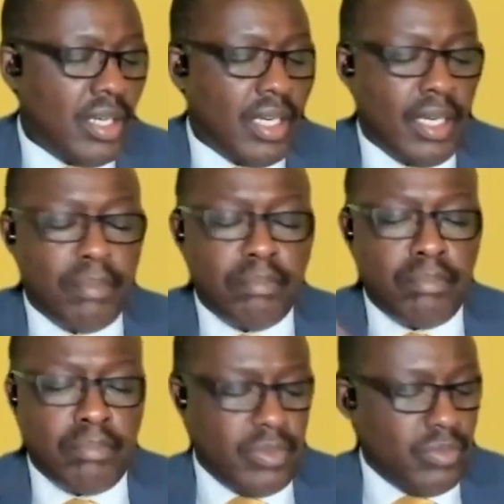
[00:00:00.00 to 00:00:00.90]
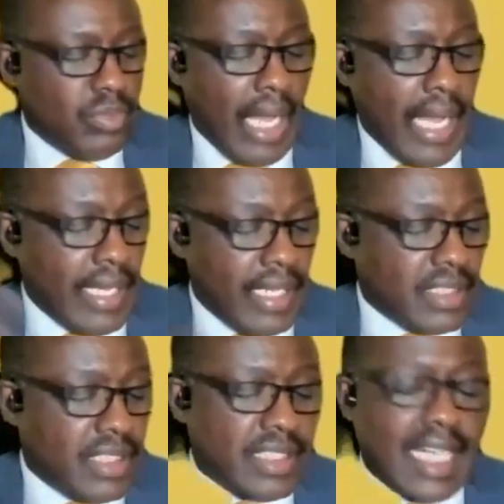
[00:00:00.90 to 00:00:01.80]
um, I
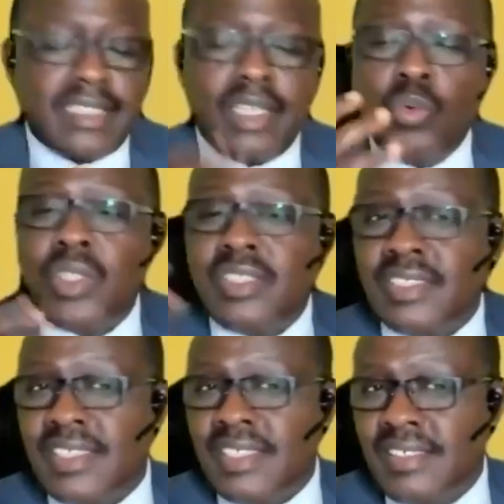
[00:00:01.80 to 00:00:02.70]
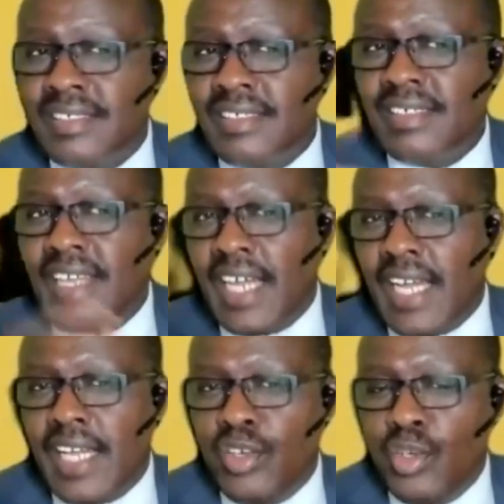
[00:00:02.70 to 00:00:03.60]
guess he's asking what is it I,
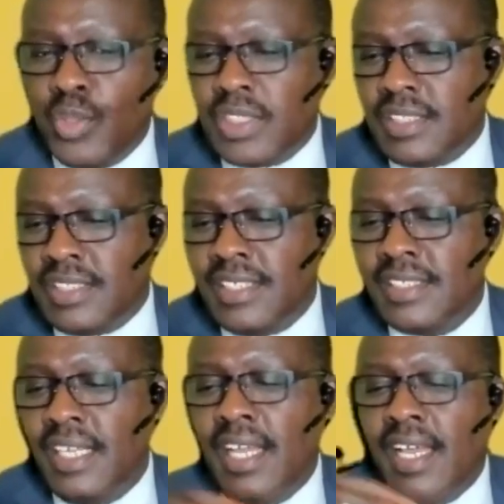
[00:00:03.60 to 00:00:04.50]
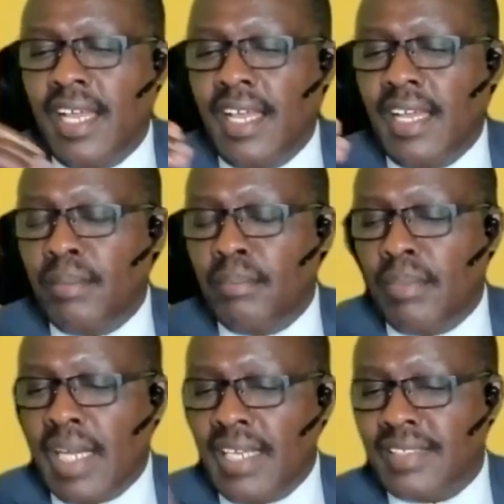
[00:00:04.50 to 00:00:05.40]
I know what it is
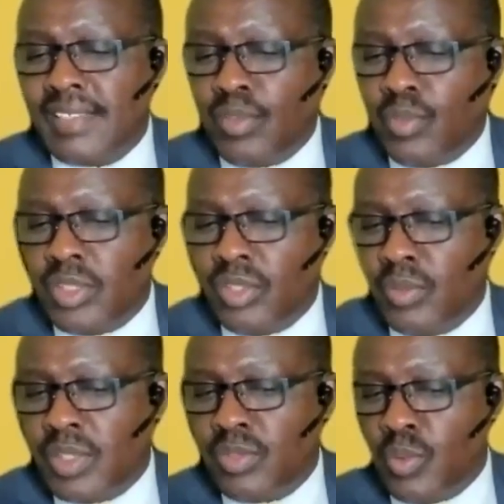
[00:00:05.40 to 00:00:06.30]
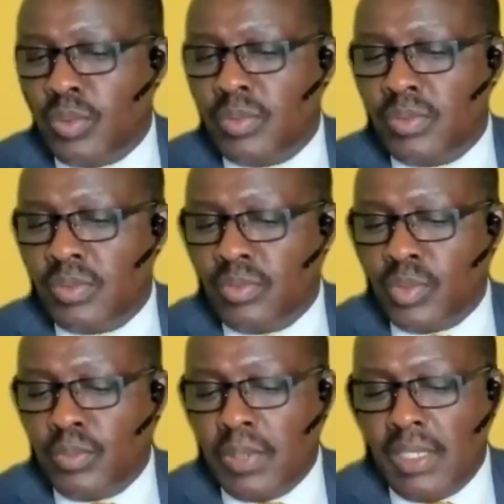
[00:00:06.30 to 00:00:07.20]
um, yes. I guess the question what would
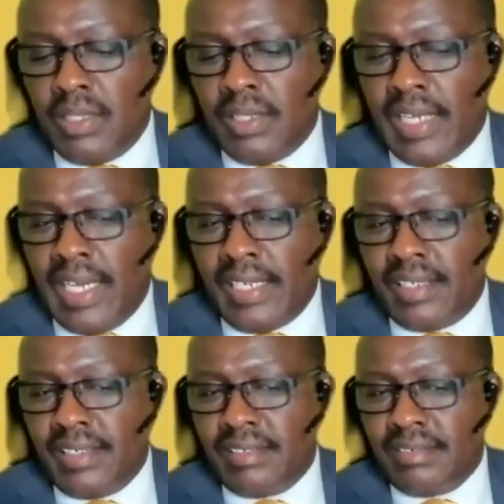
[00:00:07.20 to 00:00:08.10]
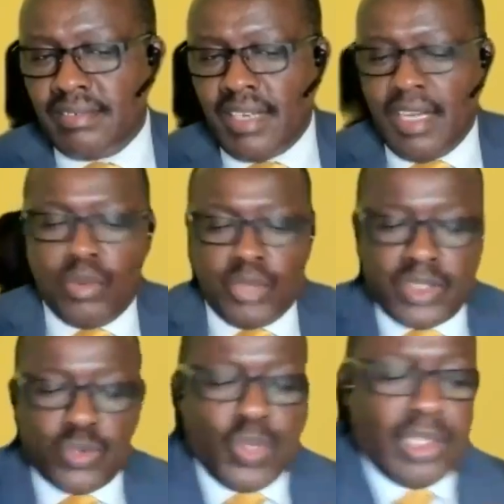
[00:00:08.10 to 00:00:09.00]
would be like how
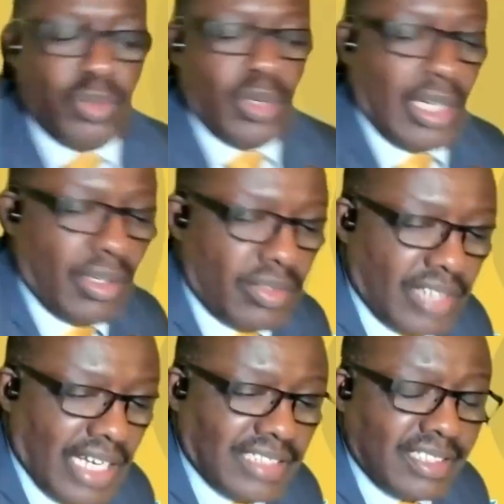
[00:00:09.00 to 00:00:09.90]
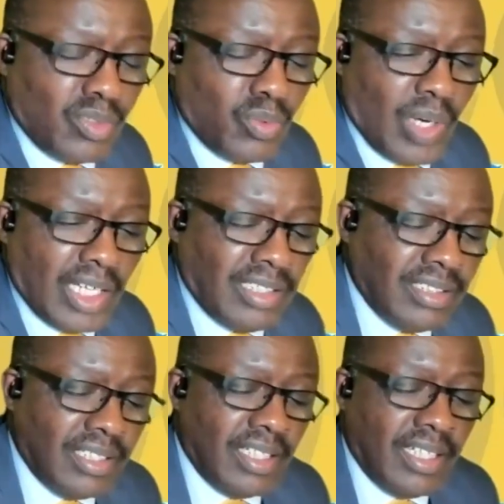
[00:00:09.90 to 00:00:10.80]
does one go around writing one